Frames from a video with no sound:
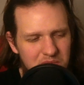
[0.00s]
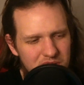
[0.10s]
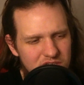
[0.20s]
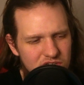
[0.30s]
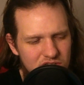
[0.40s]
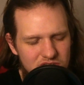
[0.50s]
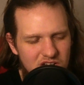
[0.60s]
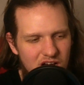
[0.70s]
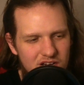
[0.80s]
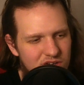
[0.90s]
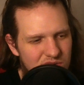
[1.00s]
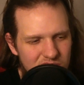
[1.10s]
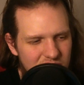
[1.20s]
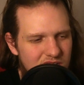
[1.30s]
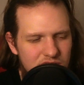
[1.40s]
Make sure there's
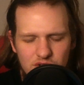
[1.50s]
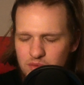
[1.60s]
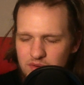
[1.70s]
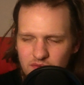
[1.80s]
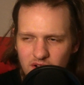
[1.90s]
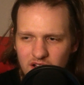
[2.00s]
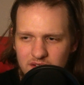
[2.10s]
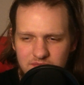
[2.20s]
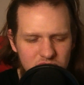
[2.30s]
continuity, and you'll be fine.